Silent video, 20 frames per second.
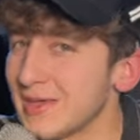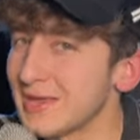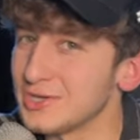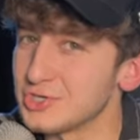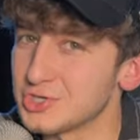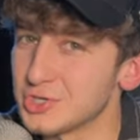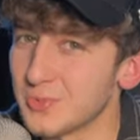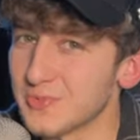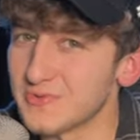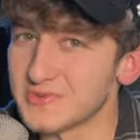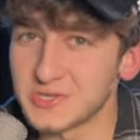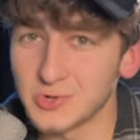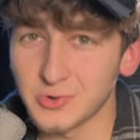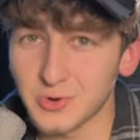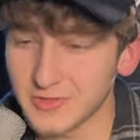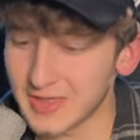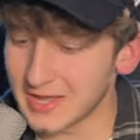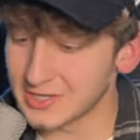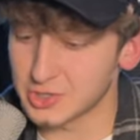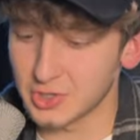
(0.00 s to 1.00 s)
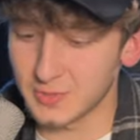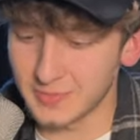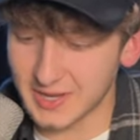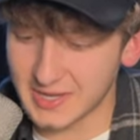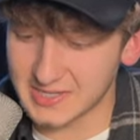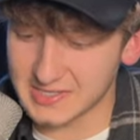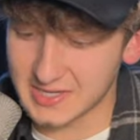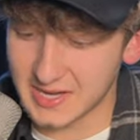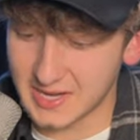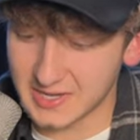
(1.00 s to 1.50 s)
making sure we've still got that
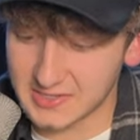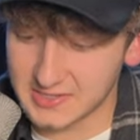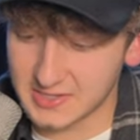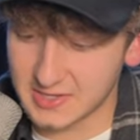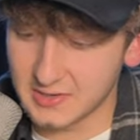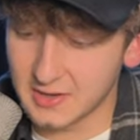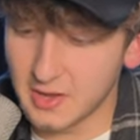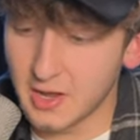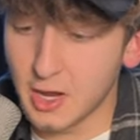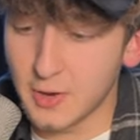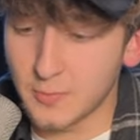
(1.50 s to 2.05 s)
top layer selected,